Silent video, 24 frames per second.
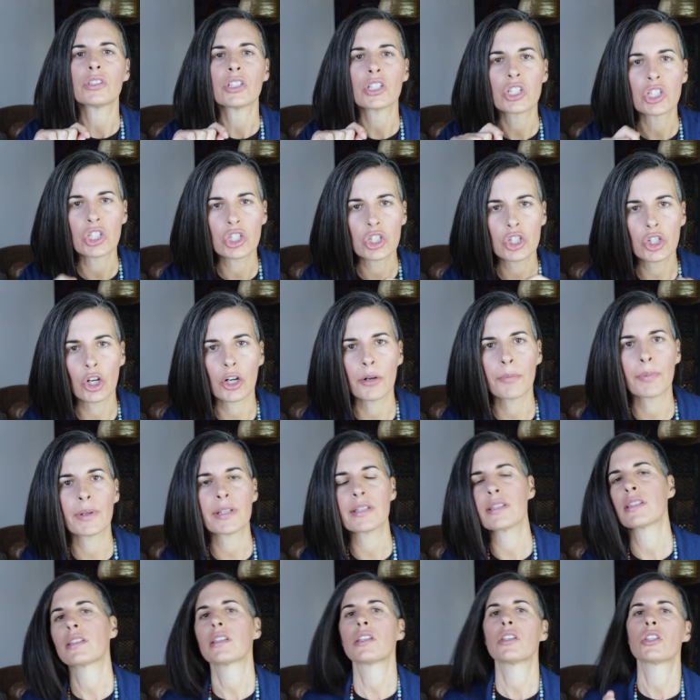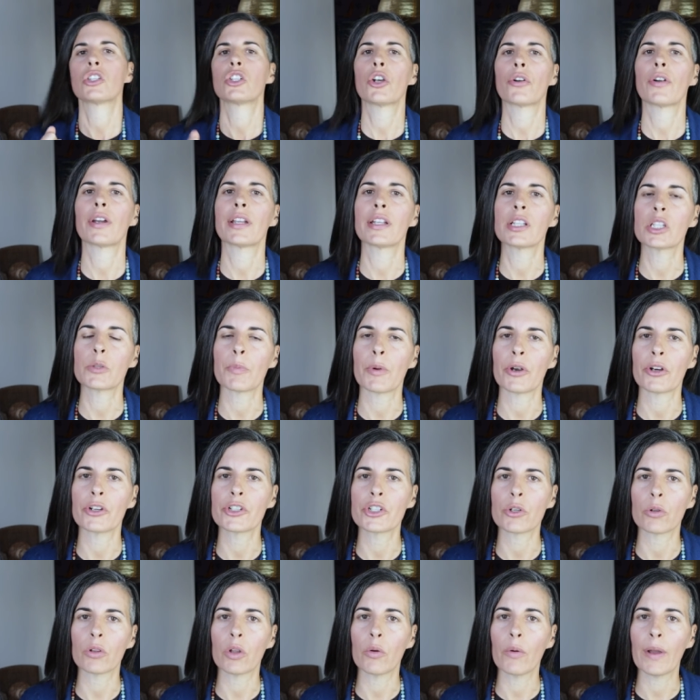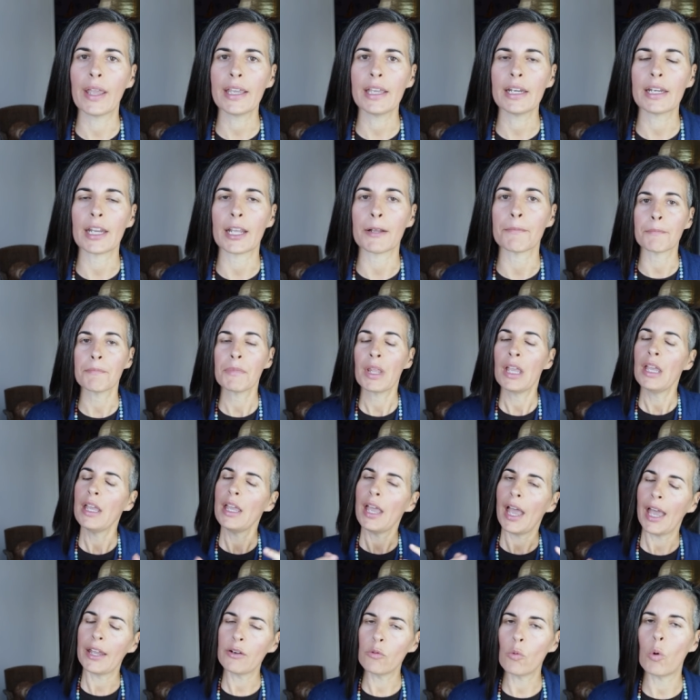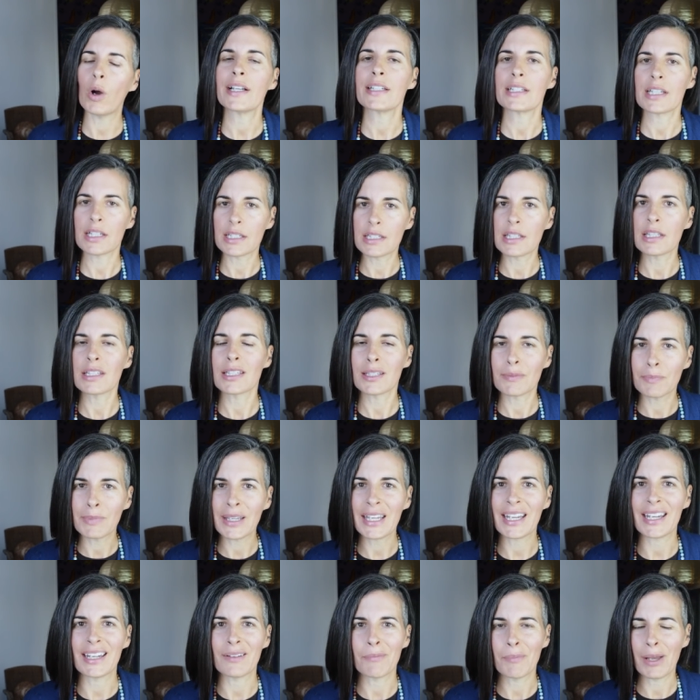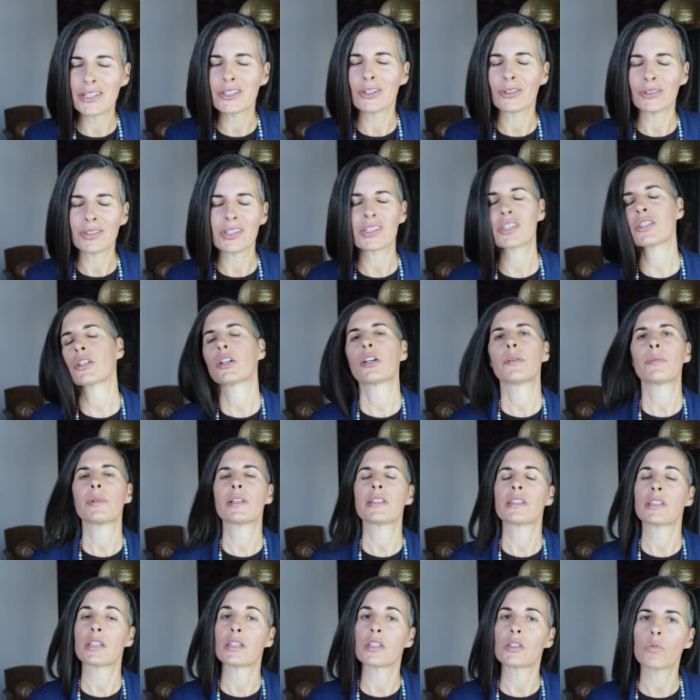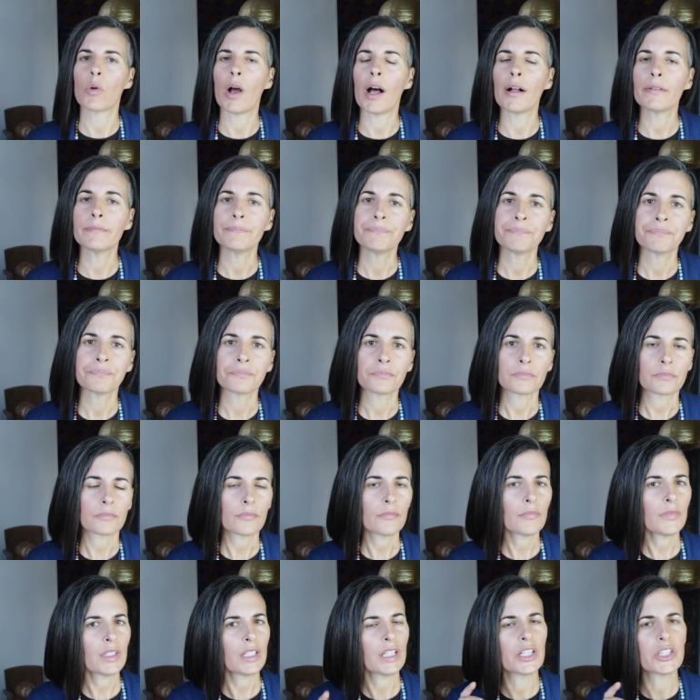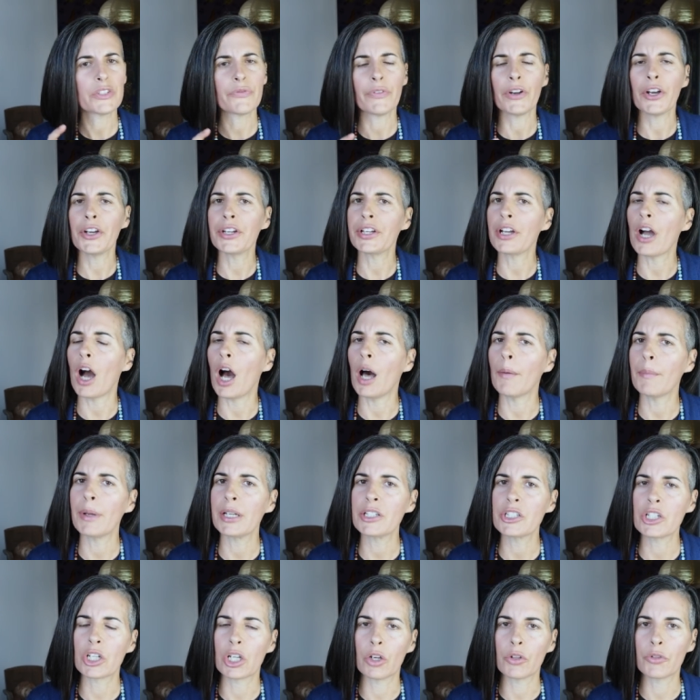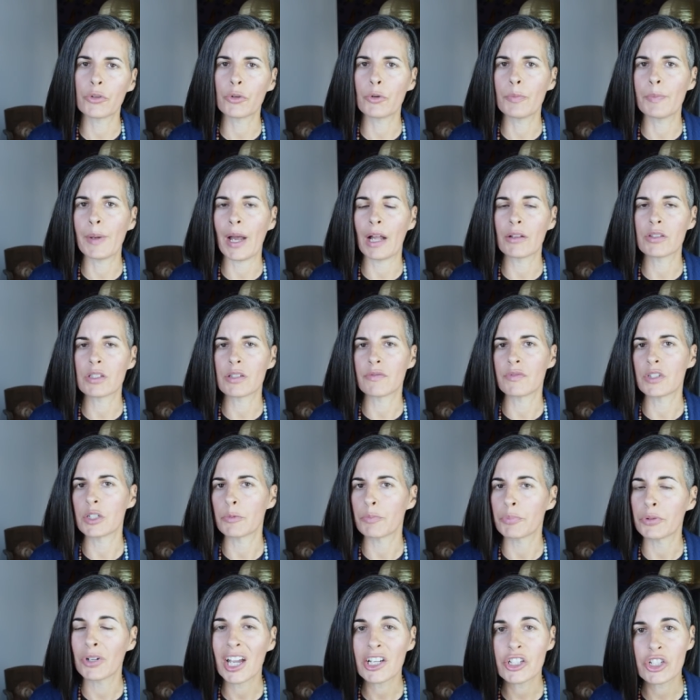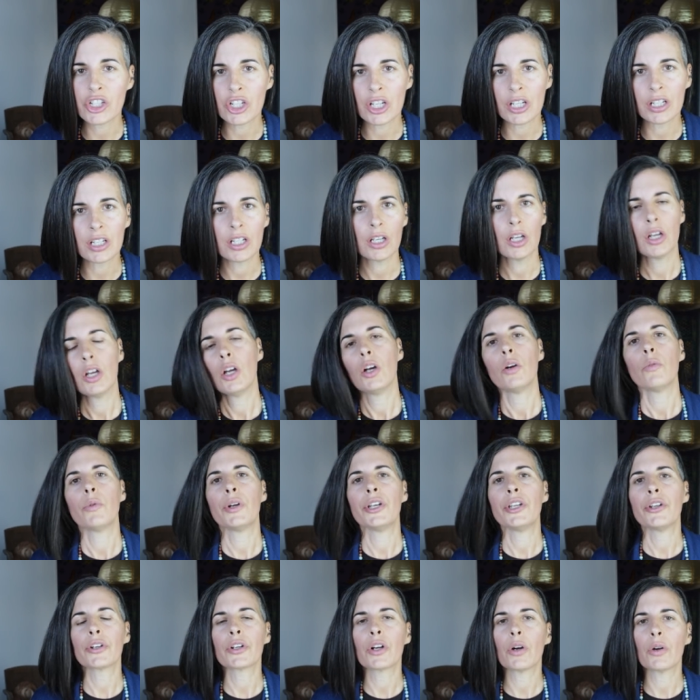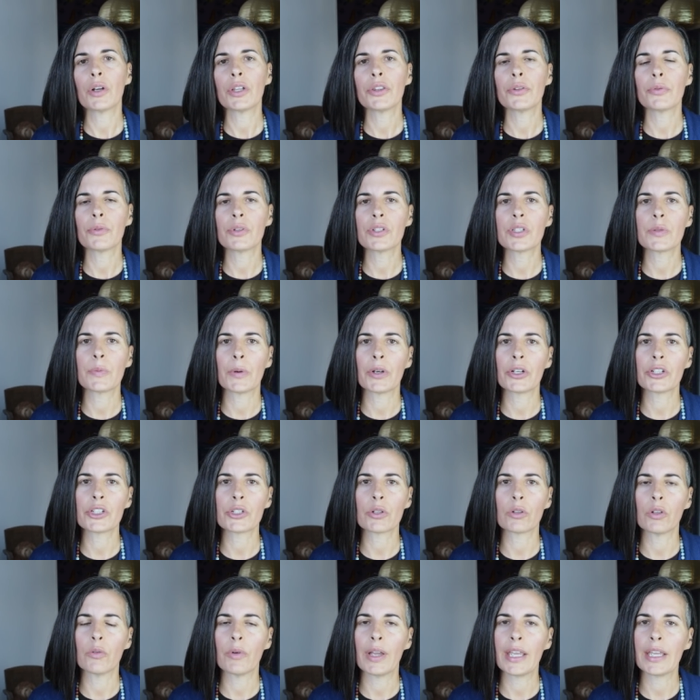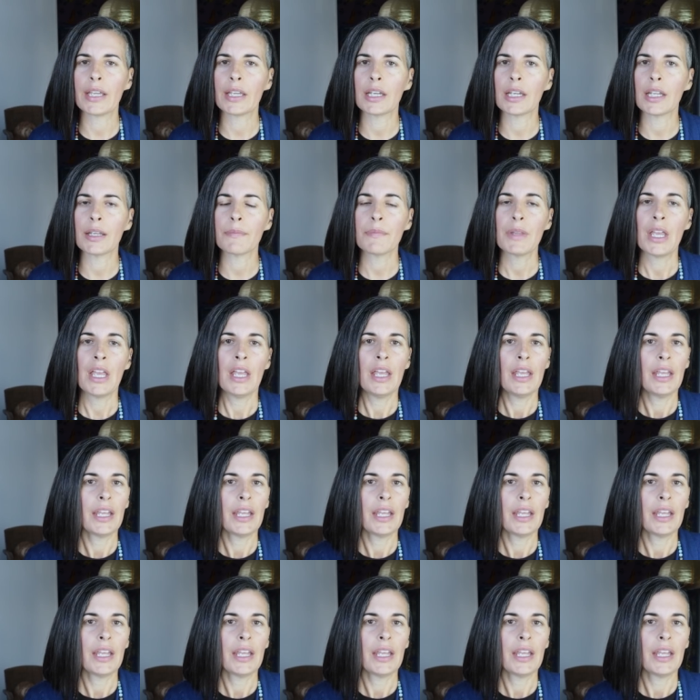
disturbances during a spiritual awakening. And what does this mean, mental disturbances? Well, it's very common to go through bouts of depression when you're going through a spiritual awakening.